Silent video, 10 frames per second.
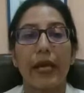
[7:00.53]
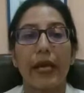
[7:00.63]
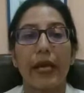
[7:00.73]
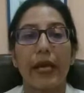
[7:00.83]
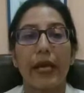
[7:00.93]
the
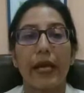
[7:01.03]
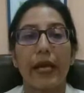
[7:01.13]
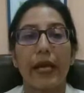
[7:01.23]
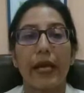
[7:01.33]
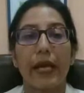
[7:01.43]
academic
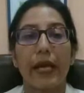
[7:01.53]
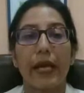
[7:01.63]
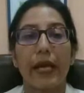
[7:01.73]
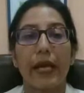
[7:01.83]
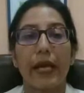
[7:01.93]

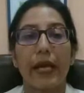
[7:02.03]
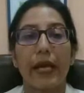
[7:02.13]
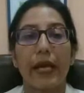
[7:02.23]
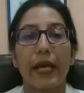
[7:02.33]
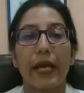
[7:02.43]
performance tends to
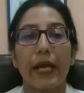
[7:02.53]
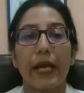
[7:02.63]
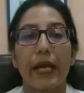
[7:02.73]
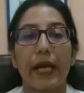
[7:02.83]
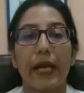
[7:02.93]
go down
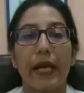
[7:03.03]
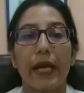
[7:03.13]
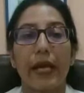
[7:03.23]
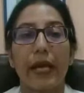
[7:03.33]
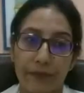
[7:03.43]

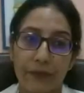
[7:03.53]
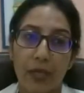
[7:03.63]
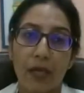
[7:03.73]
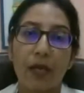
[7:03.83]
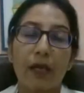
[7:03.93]
significantly.
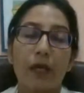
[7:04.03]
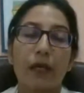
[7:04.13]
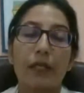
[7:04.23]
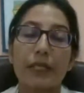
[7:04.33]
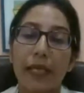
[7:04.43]

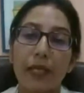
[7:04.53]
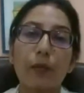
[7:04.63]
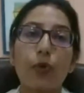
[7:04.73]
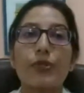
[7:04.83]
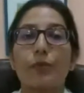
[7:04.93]
The
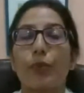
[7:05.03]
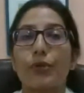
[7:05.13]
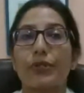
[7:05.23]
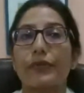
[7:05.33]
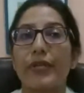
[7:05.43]
second most
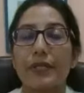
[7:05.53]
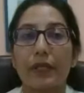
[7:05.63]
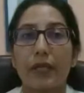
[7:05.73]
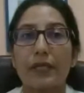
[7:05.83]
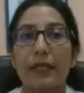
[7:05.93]
important
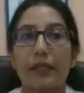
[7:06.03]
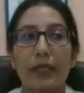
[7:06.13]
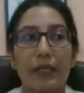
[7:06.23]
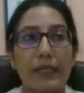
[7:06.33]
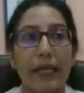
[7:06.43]
reason is that
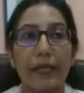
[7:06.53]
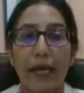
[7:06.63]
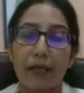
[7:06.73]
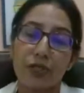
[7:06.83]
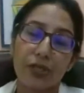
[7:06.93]
things like
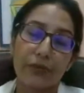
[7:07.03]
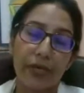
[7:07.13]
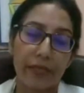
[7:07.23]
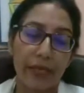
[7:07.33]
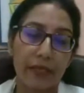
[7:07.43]
allergic
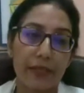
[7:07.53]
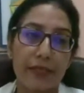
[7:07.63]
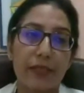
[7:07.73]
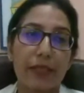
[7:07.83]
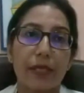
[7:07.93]

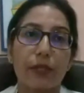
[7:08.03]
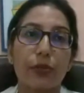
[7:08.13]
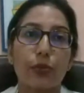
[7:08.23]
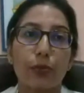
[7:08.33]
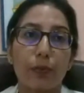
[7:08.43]
rhinitis, they
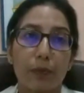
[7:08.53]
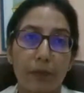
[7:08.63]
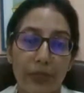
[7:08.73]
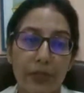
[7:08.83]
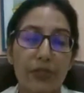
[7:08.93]
tend to
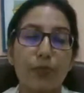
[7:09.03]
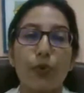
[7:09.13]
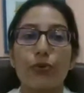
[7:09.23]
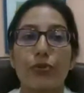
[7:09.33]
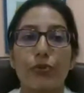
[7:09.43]

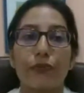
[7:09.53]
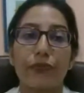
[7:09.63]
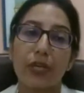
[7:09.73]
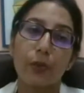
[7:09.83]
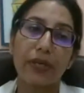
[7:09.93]
predispose to
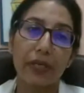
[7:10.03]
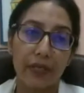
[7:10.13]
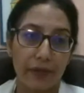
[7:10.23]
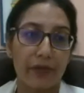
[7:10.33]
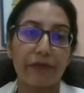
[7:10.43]
frequent
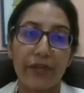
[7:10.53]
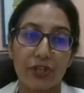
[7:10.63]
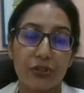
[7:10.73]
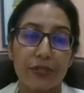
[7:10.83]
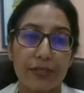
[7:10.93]
ear
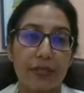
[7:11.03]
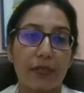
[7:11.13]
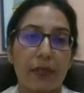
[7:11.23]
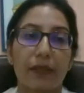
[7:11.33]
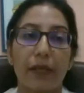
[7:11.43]

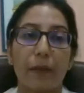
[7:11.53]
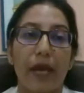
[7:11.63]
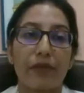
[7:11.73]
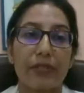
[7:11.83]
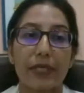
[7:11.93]
infections. They may
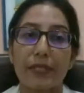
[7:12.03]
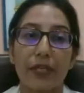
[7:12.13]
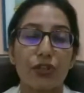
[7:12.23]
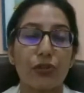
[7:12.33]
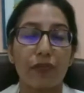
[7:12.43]
have a
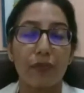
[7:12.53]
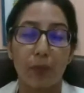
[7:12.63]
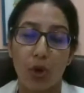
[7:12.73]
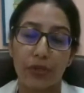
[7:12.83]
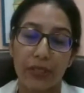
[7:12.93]
sensation of
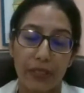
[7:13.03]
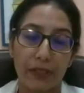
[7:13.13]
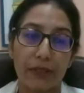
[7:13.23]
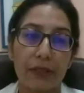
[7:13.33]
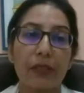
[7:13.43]
blocked
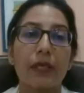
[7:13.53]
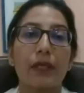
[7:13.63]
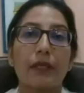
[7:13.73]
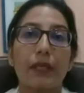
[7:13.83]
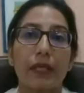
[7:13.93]
ear.
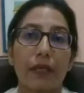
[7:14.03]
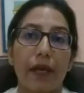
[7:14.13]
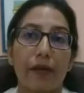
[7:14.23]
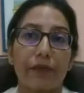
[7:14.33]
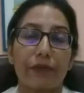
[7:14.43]
They can
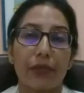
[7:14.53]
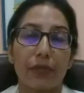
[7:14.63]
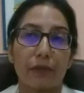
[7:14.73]
have